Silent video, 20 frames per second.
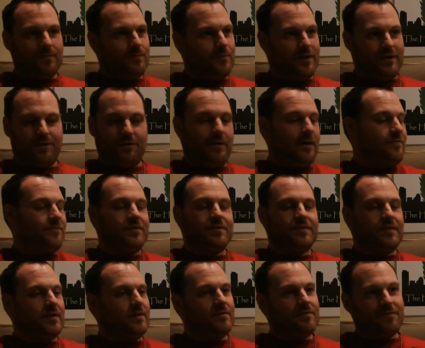We do
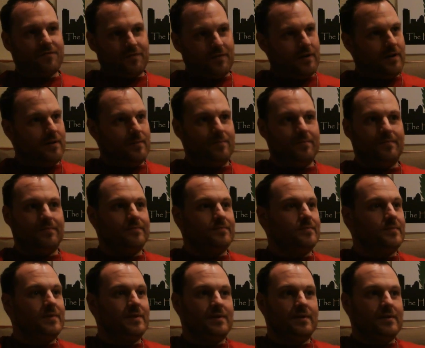everything from
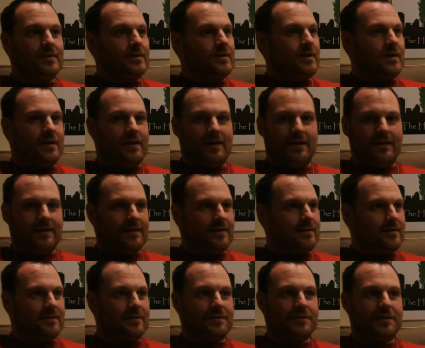
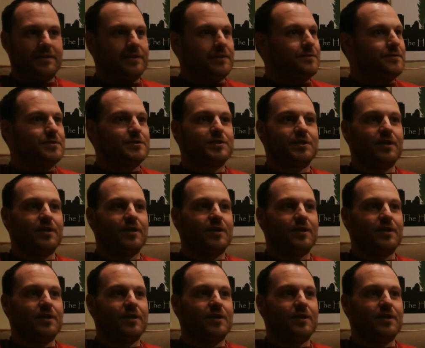cleaning the